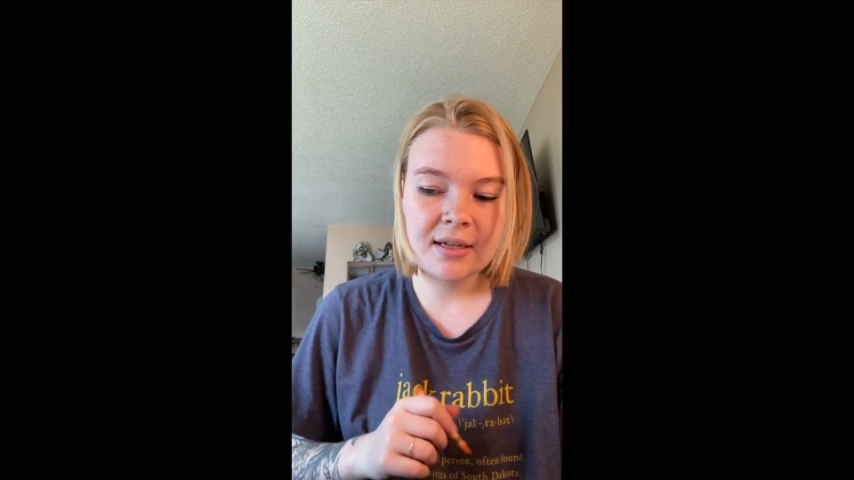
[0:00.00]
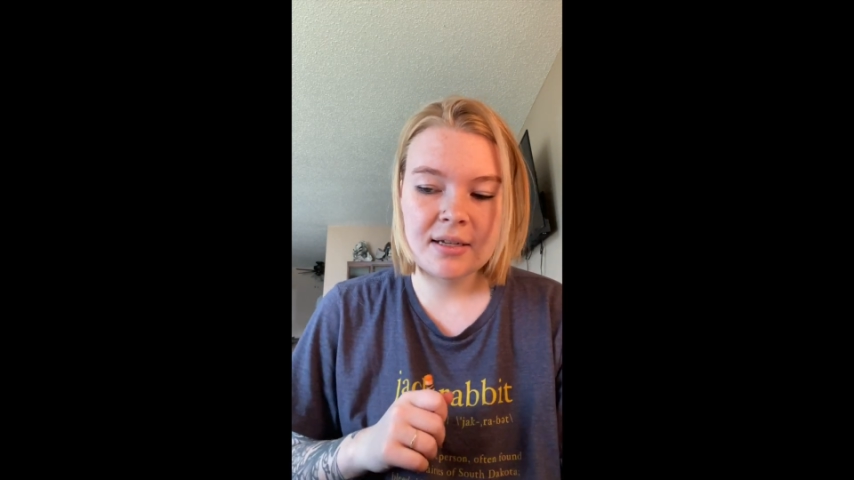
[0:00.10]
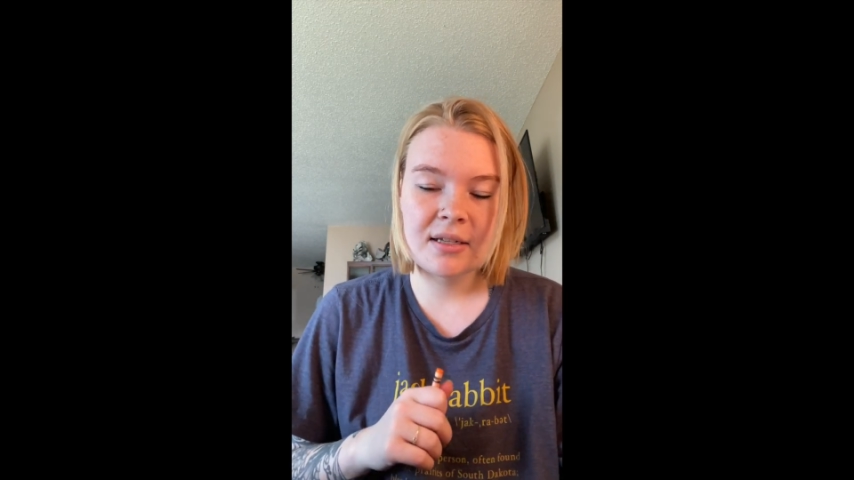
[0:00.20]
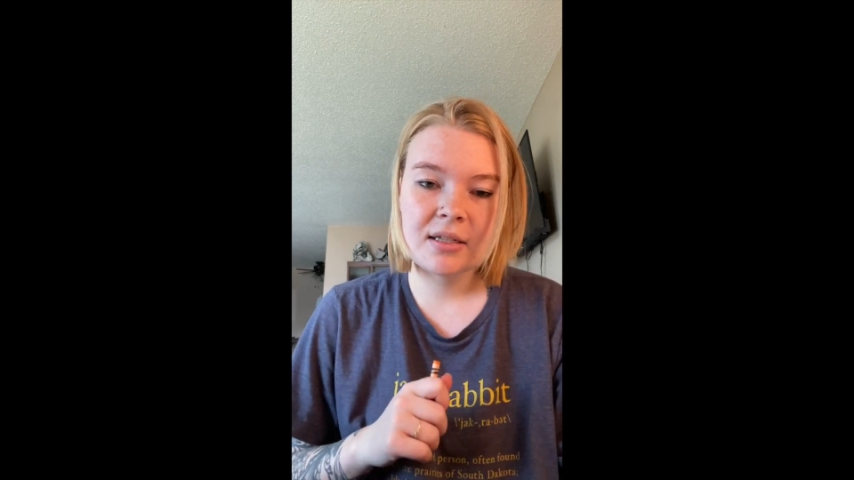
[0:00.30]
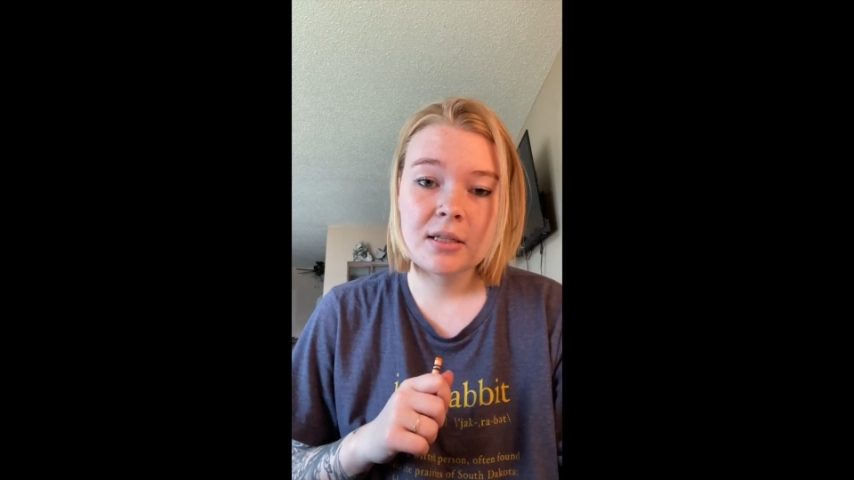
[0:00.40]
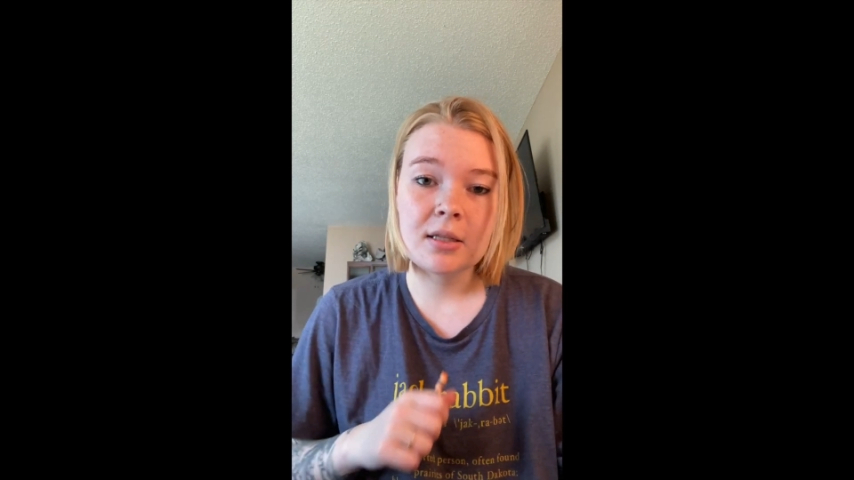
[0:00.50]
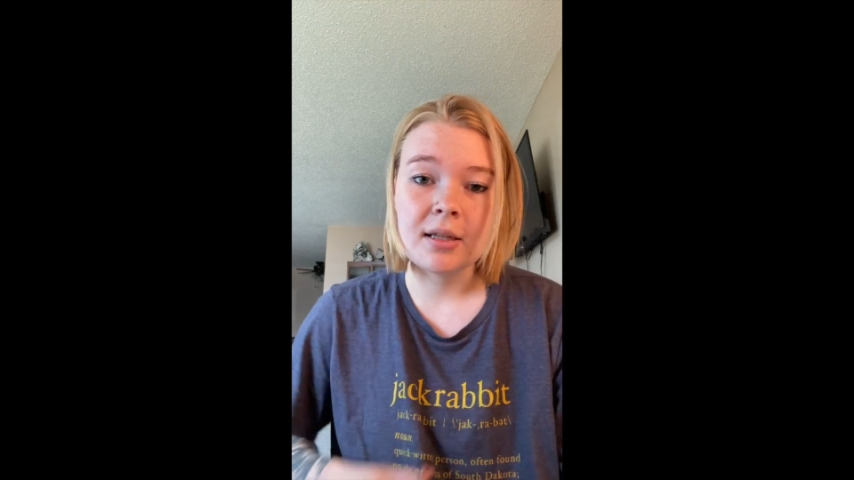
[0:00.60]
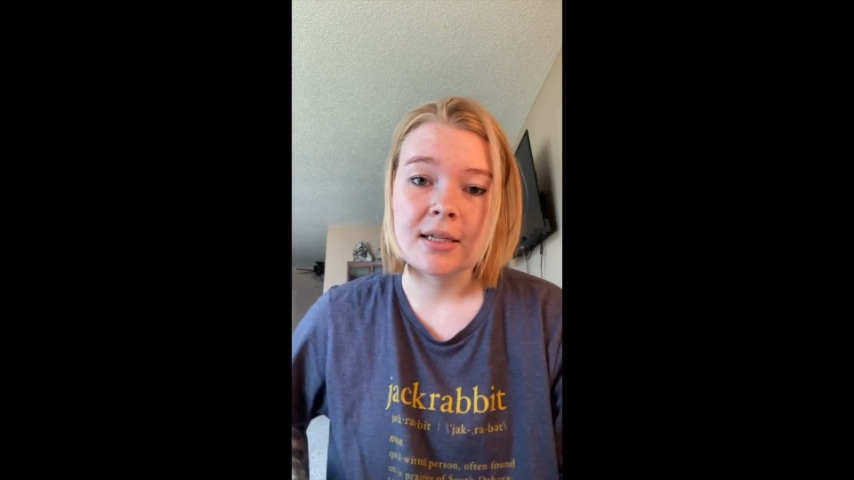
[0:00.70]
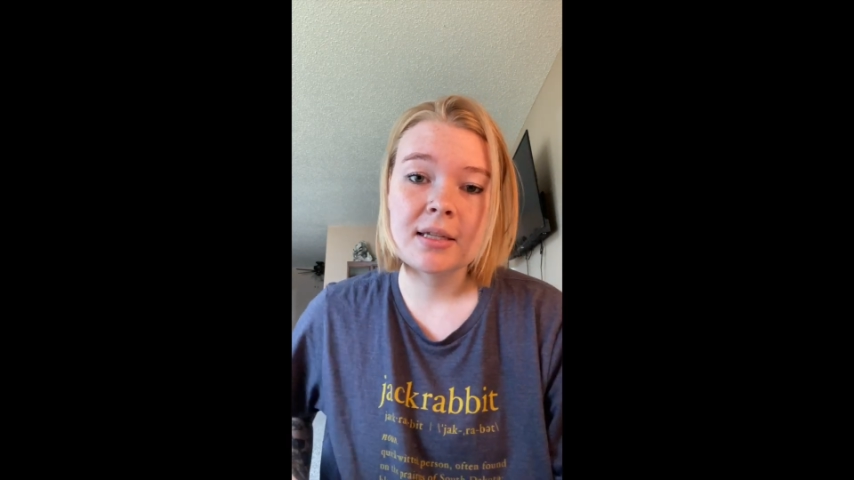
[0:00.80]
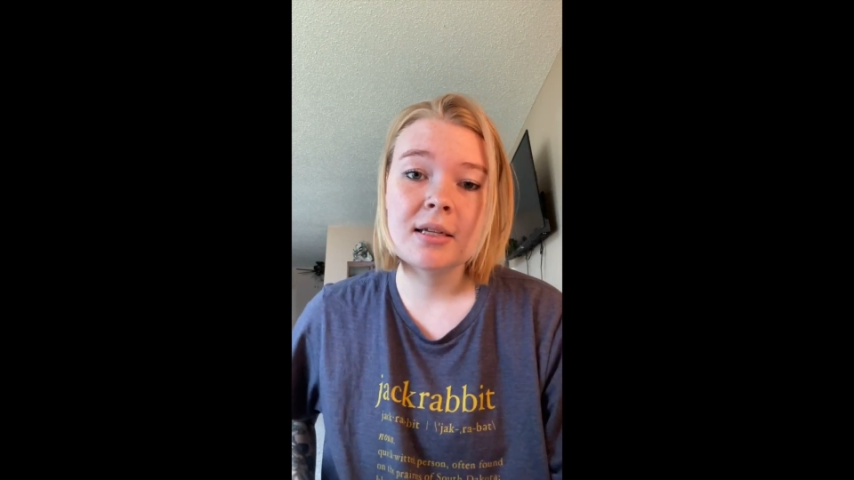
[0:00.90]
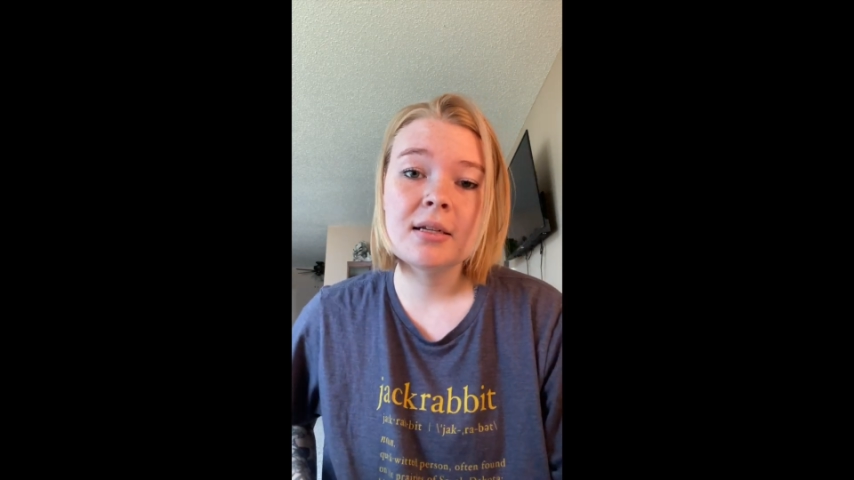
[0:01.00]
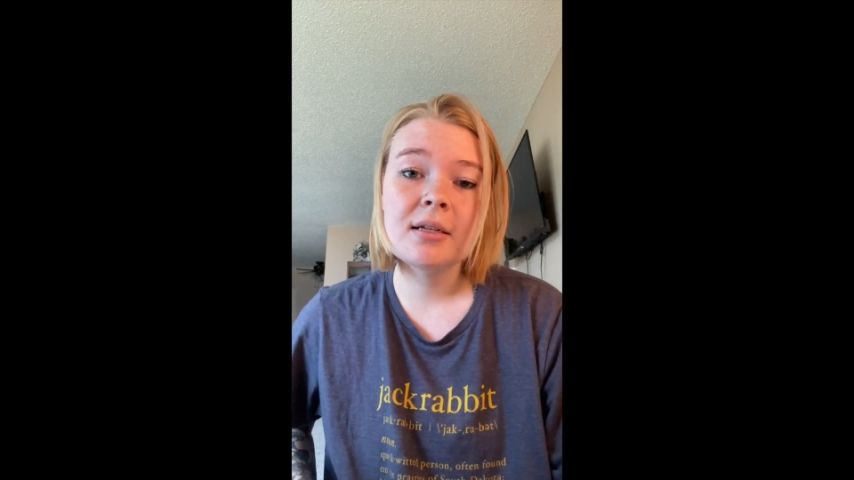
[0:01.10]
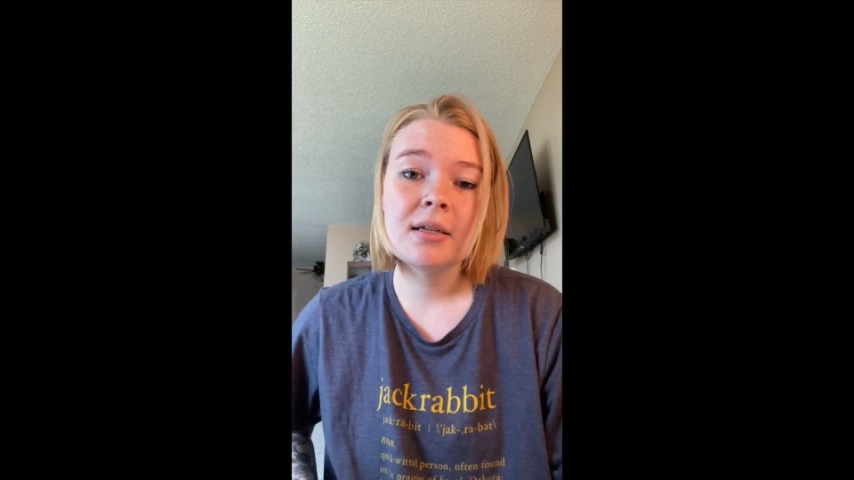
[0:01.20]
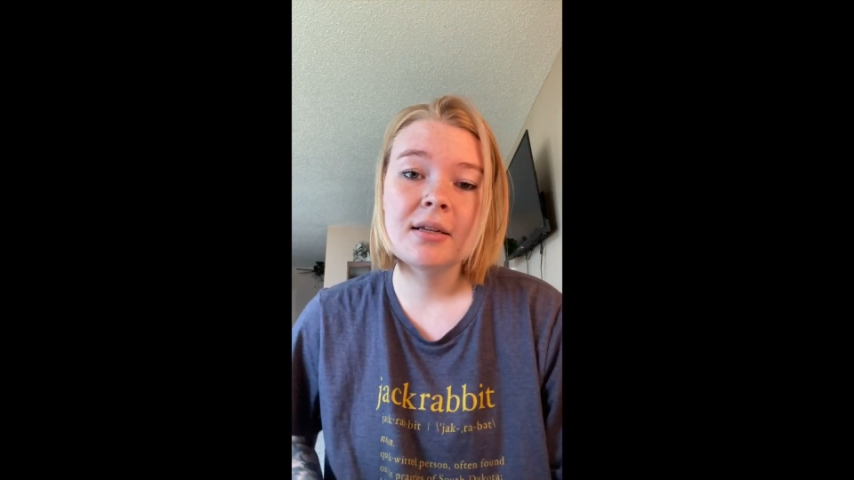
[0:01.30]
is the lesson